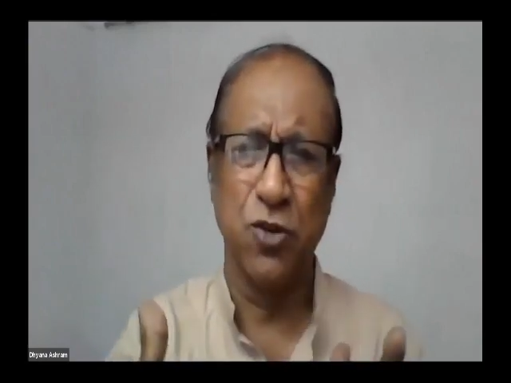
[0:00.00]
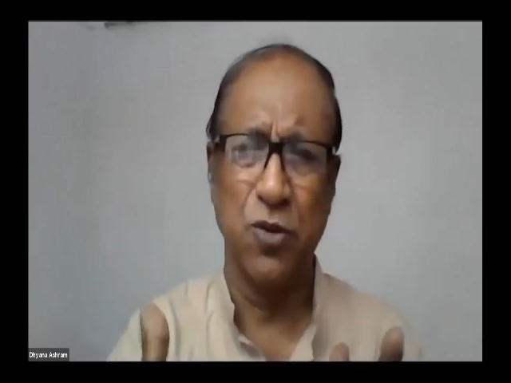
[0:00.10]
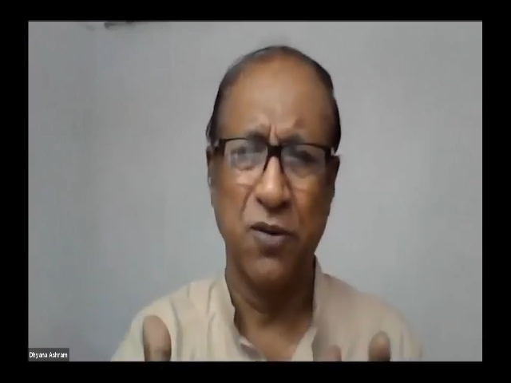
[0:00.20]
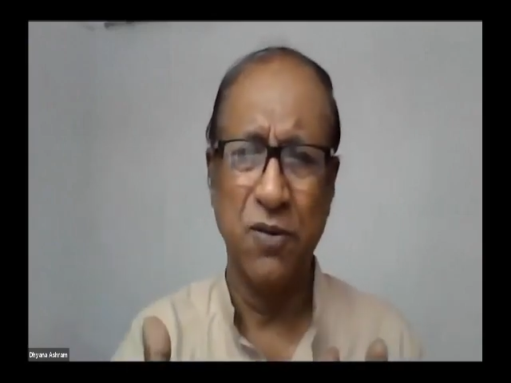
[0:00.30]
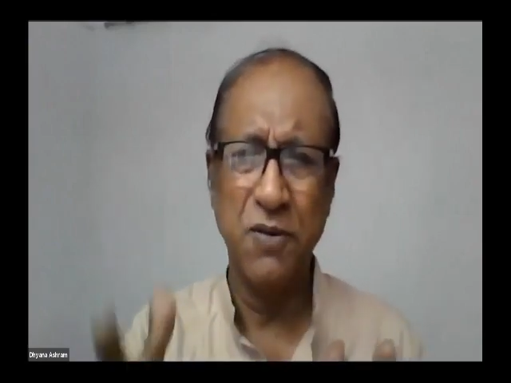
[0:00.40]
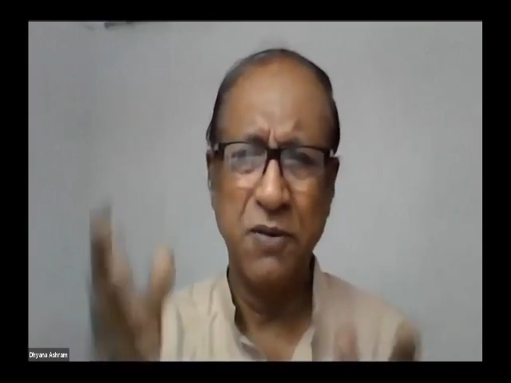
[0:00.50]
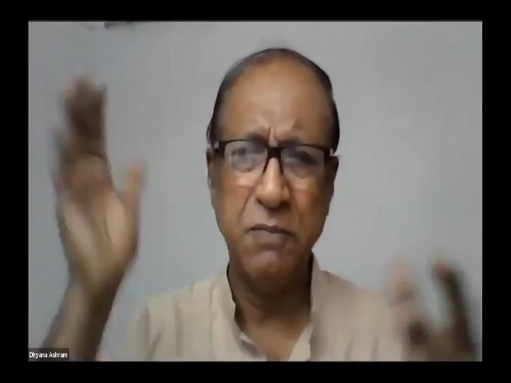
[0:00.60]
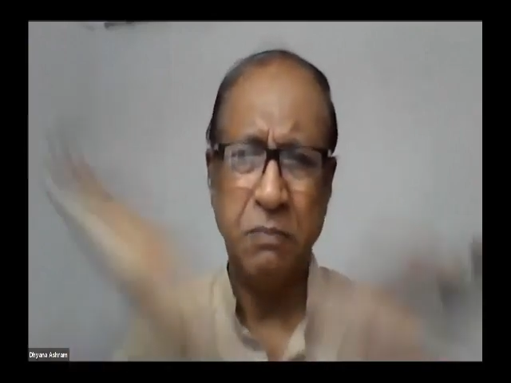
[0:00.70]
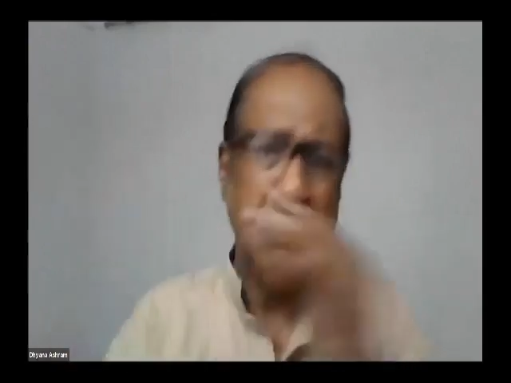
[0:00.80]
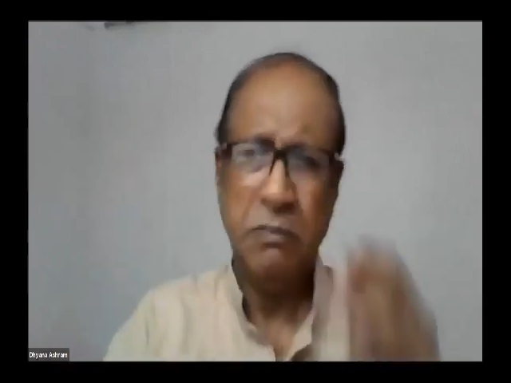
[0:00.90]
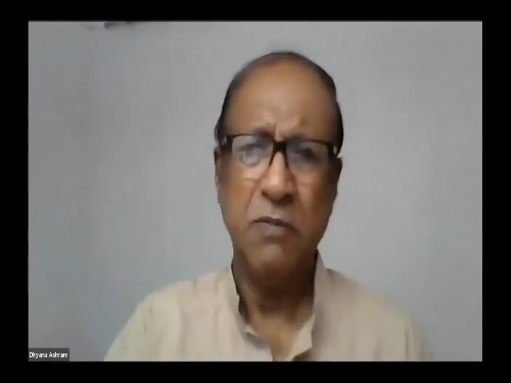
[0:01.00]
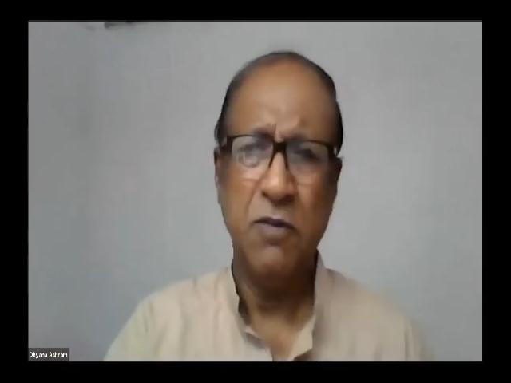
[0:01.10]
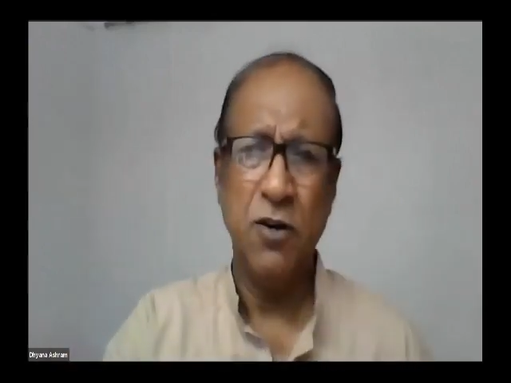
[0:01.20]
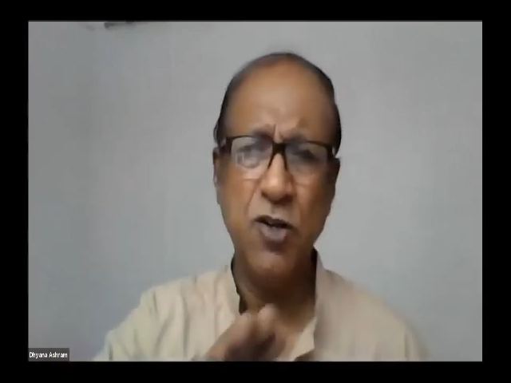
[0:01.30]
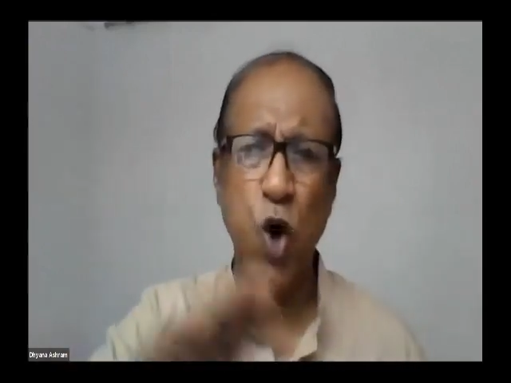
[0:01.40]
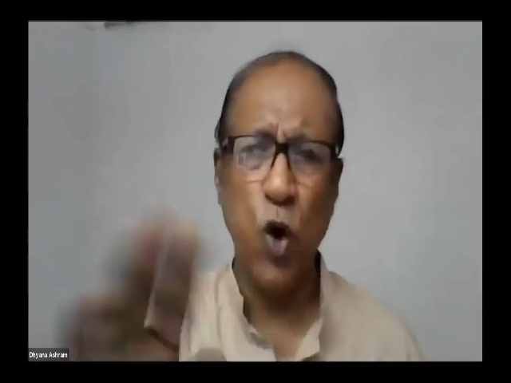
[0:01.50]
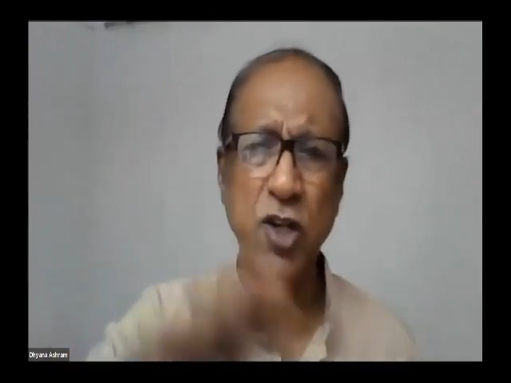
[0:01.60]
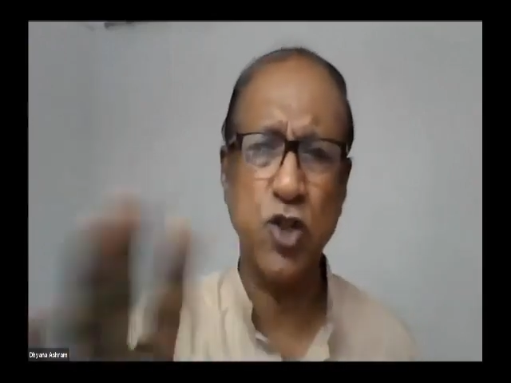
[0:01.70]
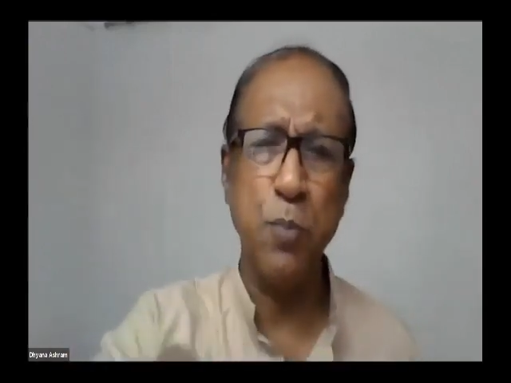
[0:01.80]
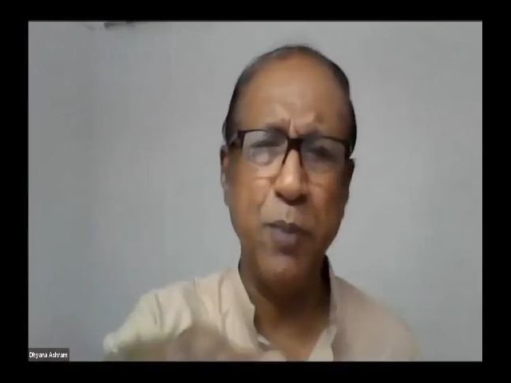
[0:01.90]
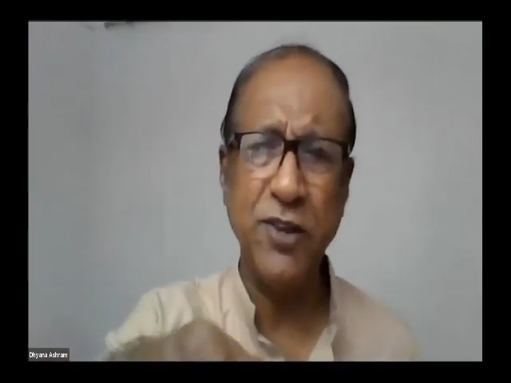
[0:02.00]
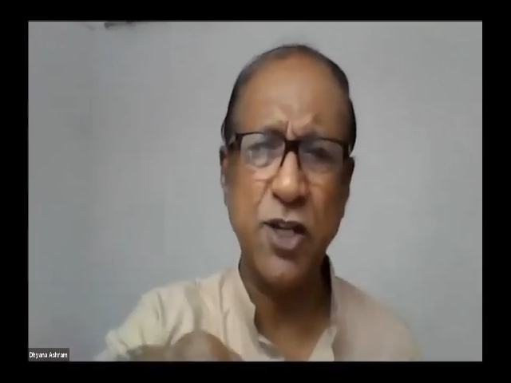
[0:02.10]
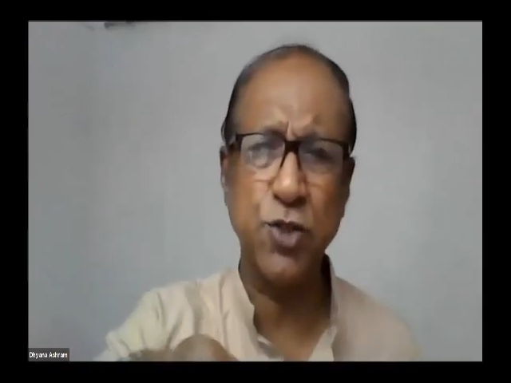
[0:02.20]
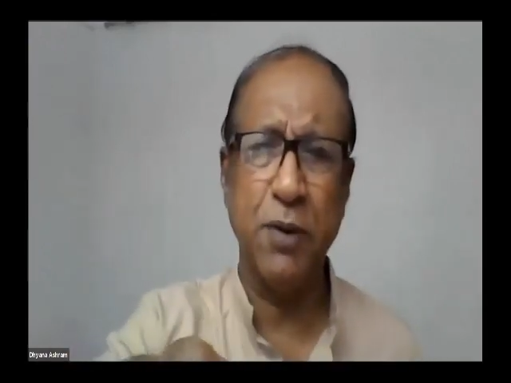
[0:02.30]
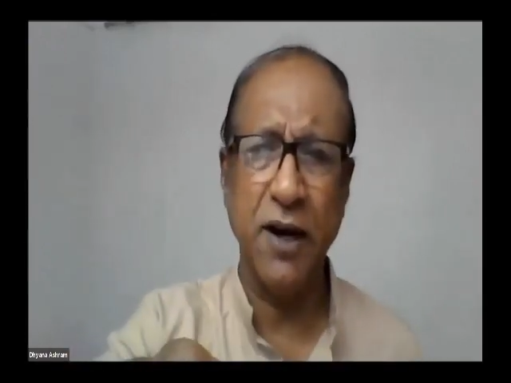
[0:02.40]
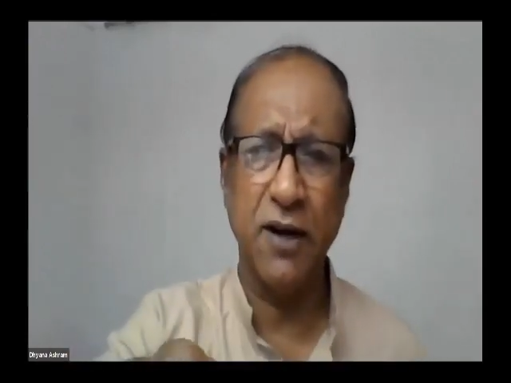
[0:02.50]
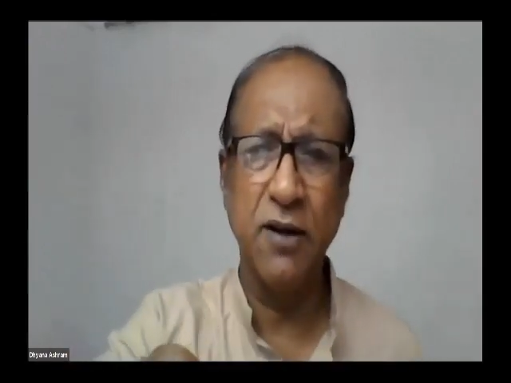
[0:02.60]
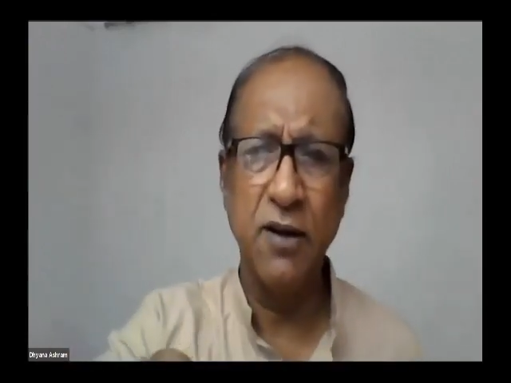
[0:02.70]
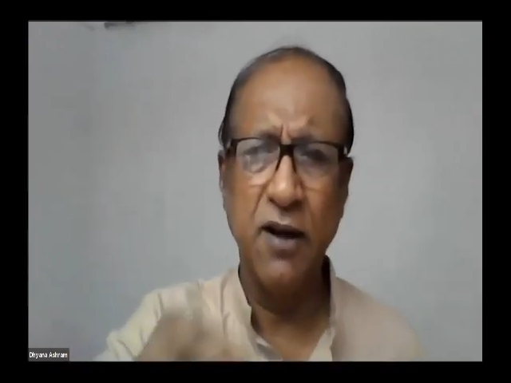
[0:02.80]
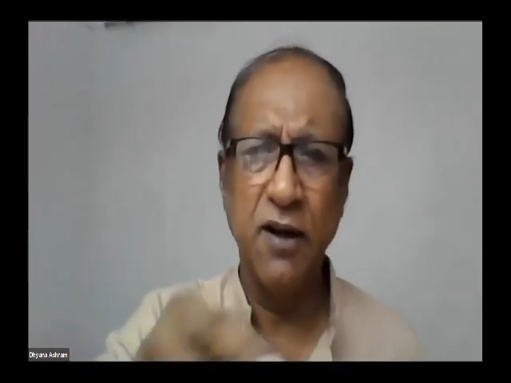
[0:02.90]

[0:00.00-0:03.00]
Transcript: you, don't disobey the Spirit.